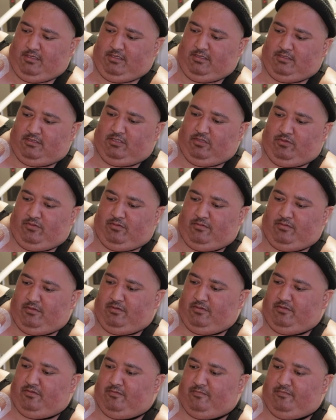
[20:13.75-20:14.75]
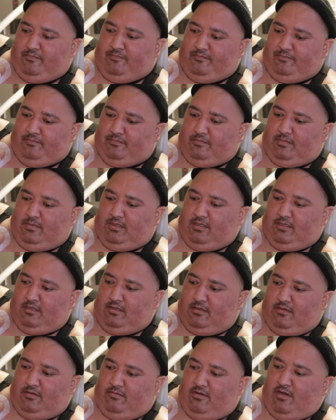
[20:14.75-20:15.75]
So
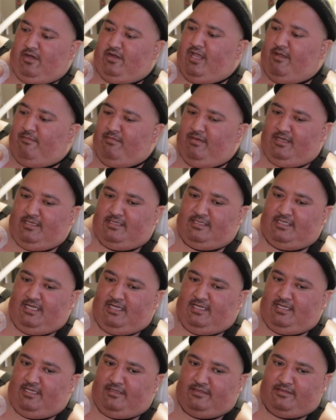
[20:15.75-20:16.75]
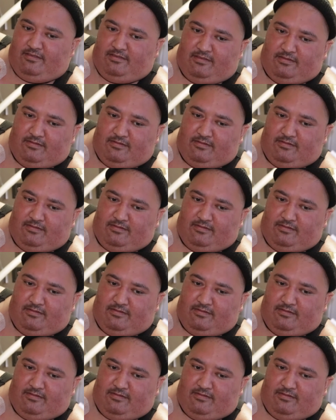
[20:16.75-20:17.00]
with all that being said,